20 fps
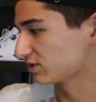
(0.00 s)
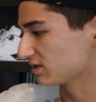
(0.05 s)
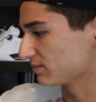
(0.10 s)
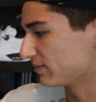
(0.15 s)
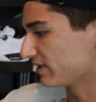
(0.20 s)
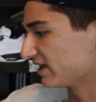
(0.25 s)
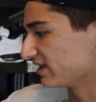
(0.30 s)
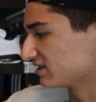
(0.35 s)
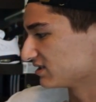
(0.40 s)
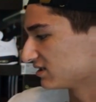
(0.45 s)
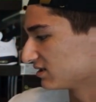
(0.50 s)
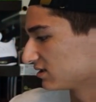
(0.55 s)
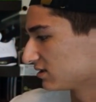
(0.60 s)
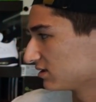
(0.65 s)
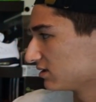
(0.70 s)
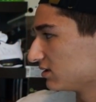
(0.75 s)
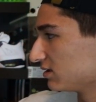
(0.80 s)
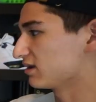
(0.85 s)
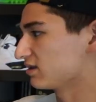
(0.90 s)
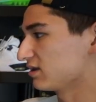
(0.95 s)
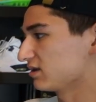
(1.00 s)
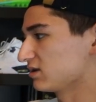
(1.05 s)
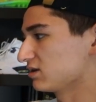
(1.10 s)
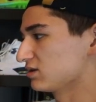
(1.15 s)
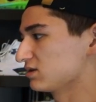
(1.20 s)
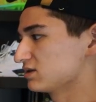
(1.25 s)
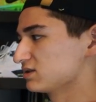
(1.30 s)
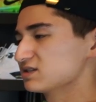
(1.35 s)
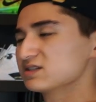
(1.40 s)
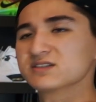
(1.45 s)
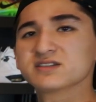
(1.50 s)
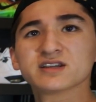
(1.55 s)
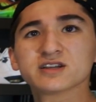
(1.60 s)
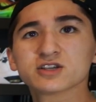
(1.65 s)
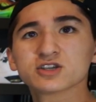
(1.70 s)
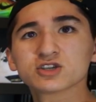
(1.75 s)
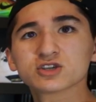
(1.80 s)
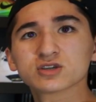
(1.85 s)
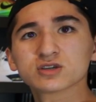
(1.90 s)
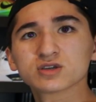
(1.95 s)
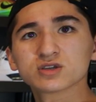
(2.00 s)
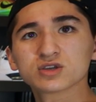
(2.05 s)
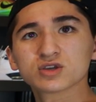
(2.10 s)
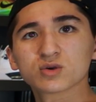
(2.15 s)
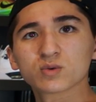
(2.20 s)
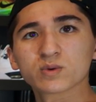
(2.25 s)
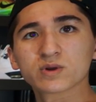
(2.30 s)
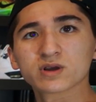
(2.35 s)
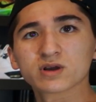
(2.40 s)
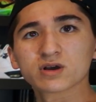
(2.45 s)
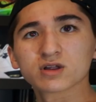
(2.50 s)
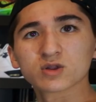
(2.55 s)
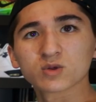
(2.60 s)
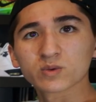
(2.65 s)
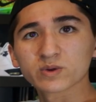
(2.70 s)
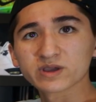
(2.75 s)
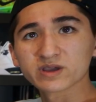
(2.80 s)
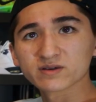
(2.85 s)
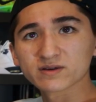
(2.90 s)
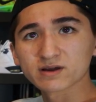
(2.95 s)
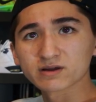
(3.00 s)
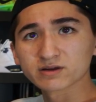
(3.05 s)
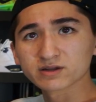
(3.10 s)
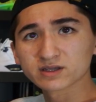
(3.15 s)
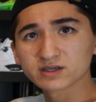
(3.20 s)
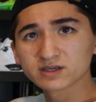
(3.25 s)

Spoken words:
Pretty basic. Got like a stitch going all the way around